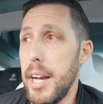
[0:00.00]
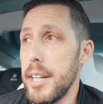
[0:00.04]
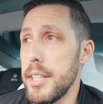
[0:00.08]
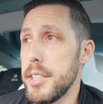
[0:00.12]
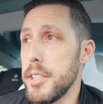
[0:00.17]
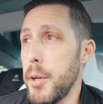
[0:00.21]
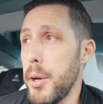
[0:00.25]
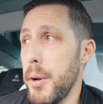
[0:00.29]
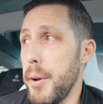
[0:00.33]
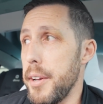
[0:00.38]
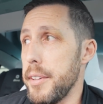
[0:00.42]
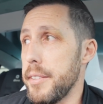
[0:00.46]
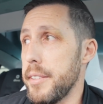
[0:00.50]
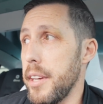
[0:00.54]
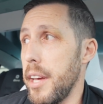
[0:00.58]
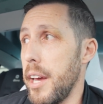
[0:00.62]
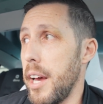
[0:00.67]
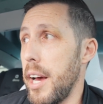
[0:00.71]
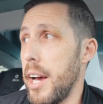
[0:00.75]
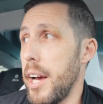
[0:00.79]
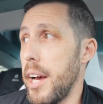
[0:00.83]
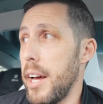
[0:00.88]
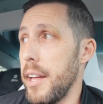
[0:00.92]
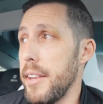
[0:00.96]
So anyways,
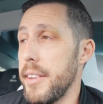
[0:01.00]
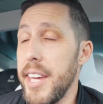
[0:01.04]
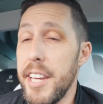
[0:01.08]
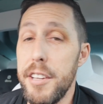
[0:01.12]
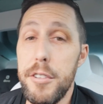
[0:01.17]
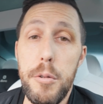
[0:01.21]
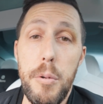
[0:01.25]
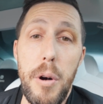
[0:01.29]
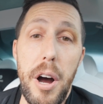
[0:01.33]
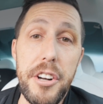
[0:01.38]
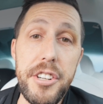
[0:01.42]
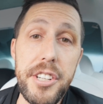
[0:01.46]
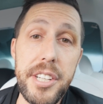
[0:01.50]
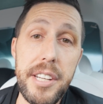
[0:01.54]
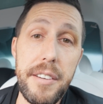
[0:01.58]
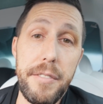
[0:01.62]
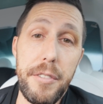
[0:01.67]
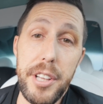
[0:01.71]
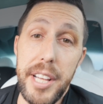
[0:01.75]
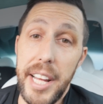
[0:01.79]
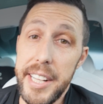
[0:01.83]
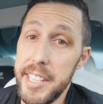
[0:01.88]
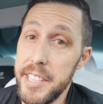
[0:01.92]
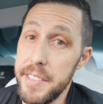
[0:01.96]
thanks for watching.
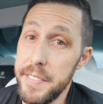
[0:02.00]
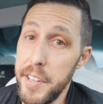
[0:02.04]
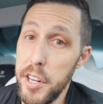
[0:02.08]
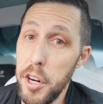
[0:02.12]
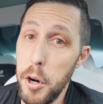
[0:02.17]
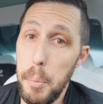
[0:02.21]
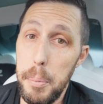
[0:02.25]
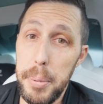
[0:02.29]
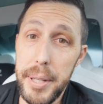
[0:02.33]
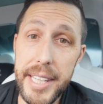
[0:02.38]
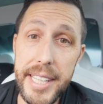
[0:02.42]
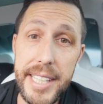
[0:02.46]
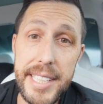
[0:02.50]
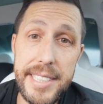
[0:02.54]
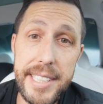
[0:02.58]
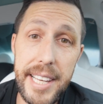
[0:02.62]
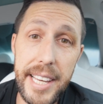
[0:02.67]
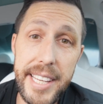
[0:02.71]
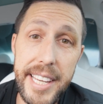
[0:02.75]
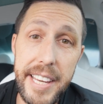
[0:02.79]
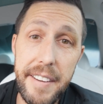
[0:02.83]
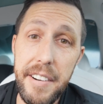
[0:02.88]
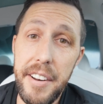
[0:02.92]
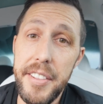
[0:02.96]
If you like this video, please
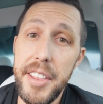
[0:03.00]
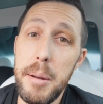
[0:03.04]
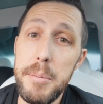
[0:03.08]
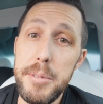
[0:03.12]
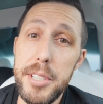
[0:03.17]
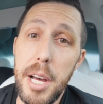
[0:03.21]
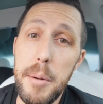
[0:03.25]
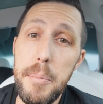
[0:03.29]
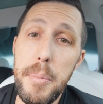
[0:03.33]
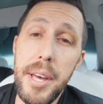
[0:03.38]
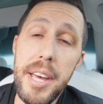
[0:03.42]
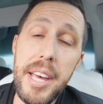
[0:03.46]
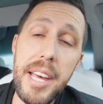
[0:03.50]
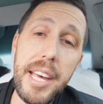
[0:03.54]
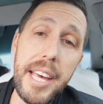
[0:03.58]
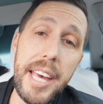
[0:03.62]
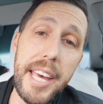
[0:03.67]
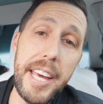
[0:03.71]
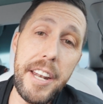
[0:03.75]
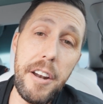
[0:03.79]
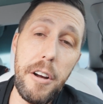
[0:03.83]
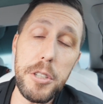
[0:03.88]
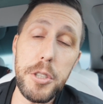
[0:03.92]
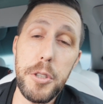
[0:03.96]
give it a thumbs up,
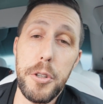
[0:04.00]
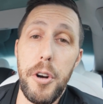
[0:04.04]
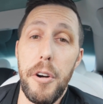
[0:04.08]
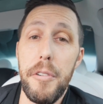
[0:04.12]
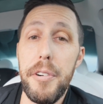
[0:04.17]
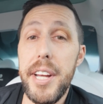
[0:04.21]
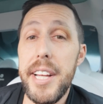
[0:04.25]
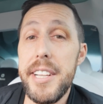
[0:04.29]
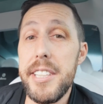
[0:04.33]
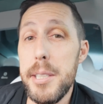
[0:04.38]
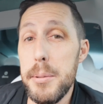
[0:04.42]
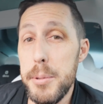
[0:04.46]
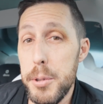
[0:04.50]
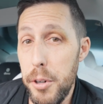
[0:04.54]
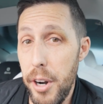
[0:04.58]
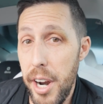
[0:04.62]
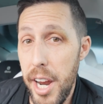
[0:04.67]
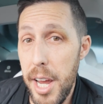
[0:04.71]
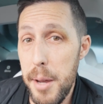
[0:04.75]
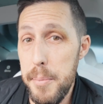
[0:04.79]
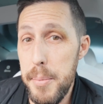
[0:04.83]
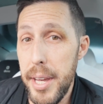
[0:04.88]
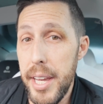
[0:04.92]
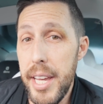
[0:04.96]
and also don't forget to
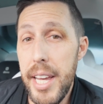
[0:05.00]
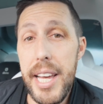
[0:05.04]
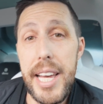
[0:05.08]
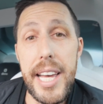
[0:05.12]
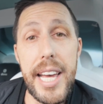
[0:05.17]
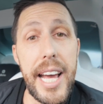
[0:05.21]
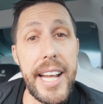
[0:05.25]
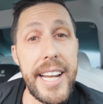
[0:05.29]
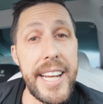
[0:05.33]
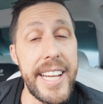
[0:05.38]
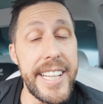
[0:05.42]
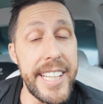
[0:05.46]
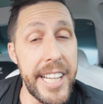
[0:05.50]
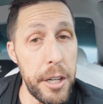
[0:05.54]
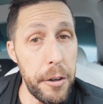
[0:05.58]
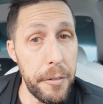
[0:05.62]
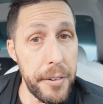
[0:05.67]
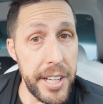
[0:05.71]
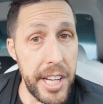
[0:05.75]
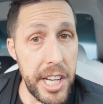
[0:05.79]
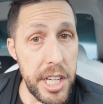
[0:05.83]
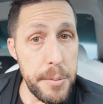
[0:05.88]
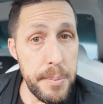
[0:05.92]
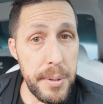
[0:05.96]
subscribe and hit that
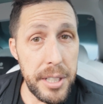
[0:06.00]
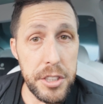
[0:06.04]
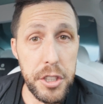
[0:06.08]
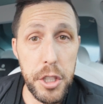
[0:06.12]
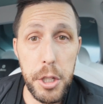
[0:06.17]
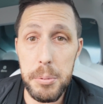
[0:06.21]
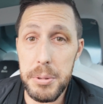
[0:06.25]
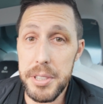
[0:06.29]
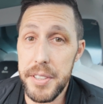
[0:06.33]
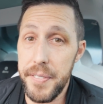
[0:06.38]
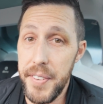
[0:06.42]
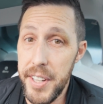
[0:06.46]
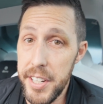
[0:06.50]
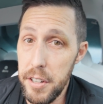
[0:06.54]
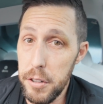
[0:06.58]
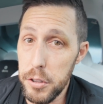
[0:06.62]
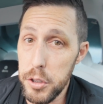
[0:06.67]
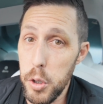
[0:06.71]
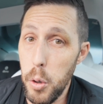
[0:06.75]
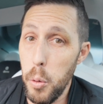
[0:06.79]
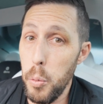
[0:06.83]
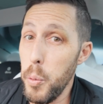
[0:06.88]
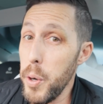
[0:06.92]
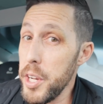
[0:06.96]
notification bell so you don't miss
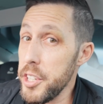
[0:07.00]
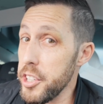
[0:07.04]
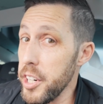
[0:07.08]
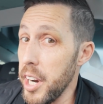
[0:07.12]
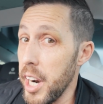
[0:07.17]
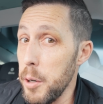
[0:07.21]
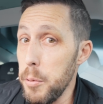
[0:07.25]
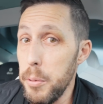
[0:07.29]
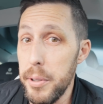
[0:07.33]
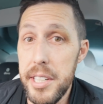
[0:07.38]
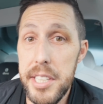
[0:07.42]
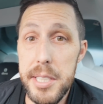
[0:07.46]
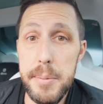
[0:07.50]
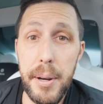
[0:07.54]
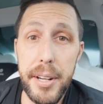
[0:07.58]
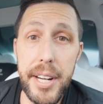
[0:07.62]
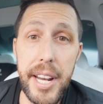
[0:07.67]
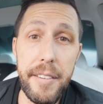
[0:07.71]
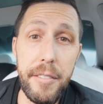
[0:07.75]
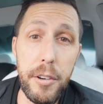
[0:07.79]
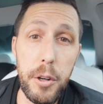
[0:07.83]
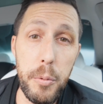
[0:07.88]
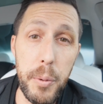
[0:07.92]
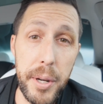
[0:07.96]
videos, which I release
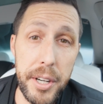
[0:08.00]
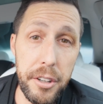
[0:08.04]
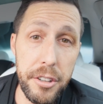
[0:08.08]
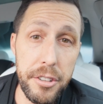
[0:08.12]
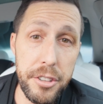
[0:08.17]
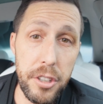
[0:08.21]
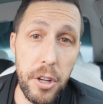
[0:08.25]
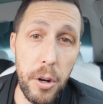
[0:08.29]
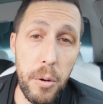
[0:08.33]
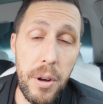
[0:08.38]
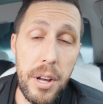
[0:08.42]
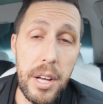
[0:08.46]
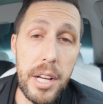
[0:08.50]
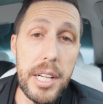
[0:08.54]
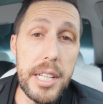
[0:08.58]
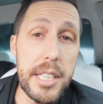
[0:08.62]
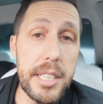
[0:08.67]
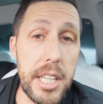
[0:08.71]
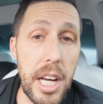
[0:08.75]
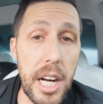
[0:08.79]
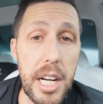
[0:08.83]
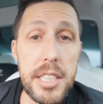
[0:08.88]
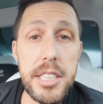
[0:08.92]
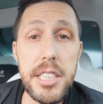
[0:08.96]
about every week or so.
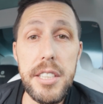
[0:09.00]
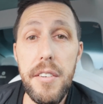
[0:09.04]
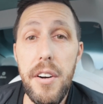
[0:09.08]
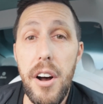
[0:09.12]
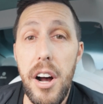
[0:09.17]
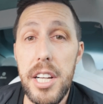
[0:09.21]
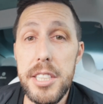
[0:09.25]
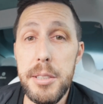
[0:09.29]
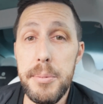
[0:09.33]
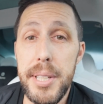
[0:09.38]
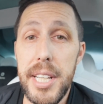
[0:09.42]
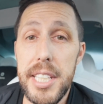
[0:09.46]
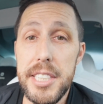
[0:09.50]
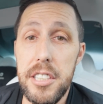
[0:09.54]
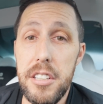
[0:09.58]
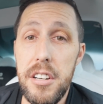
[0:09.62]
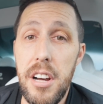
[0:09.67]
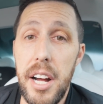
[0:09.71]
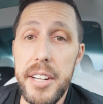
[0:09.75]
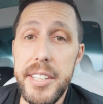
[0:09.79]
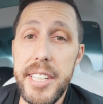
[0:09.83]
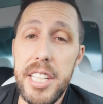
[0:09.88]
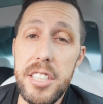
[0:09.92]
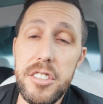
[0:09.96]
Tons of awesome Tesla
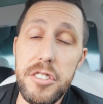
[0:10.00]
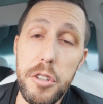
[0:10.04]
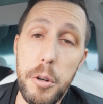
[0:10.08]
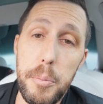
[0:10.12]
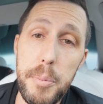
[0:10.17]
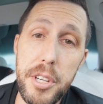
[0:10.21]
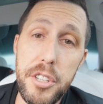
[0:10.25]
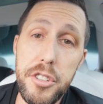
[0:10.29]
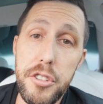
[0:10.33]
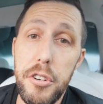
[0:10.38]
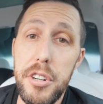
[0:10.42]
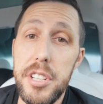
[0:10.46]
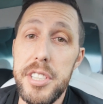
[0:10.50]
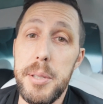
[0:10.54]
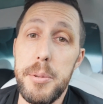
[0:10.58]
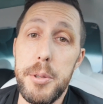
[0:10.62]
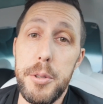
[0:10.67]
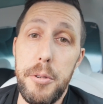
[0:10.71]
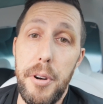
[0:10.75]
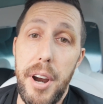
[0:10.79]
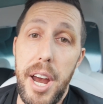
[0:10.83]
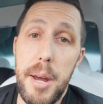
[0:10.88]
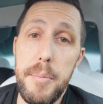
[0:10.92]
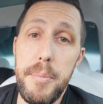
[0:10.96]
content, so be sure to
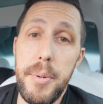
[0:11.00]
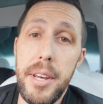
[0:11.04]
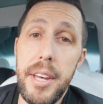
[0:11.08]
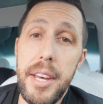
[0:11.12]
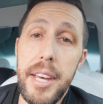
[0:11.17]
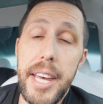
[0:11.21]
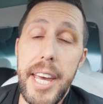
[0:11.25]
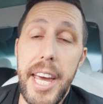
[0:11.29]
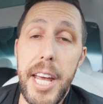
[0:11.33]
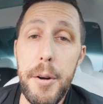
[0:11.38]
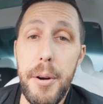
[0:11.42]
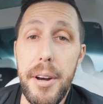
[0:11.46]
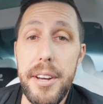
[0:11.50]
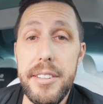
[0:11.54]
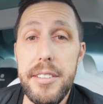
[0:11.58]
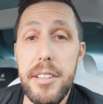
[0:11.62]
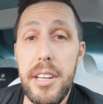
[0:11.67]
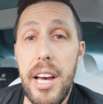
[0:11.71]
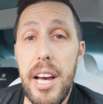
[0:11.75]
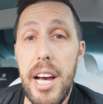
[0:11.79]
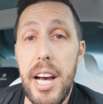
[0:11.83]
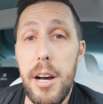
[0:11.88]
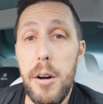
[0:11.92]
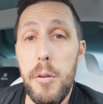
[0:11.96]
subscribe. Anyways,
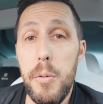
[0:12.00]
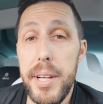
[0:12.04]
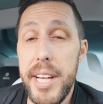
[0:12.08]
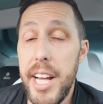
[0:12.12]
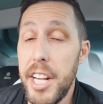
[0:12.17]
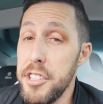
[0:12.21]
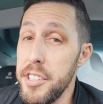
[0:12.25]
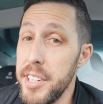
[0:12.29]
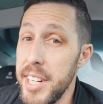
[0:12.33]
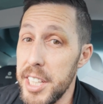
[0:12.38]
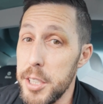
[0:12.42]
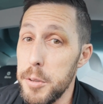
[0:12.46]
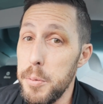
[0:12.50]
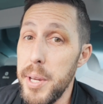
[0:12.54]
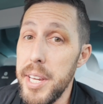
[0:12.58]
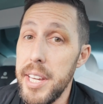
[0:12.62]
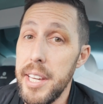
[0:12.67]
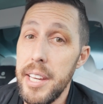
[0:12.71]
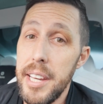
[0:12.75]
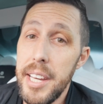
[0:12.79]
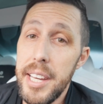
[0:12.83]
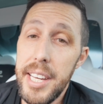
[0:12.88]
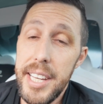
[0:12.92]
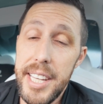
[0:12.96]
we'll catch you next
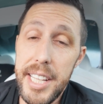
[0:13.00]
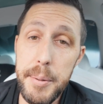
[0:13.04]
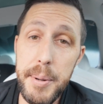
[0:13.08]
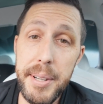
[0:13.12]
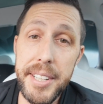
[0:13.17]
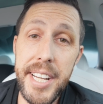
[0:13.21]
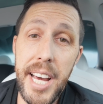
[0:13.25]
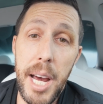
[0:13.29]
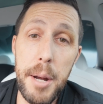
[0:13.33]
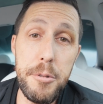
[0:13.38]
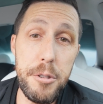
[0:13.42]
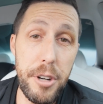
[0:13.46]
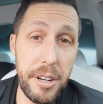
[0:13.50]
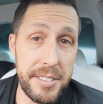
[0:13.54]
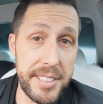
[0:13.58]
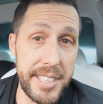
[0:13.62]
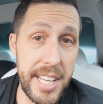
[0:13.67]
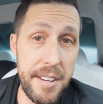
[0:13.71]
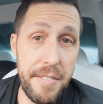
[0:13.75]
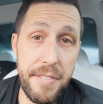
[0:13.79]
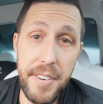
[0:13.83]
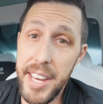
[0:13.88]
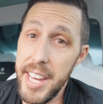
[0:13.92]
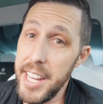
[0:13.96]
week. In the meantime, drive
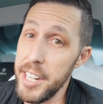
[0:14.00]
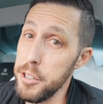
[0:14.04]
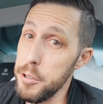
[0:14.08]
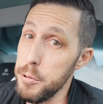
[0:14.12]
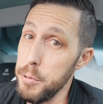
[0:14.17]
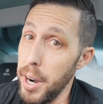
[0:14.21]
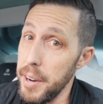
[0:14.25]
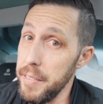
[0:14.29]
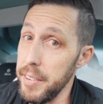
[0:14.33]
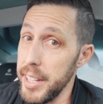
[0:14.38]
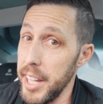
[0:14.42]
safe and drive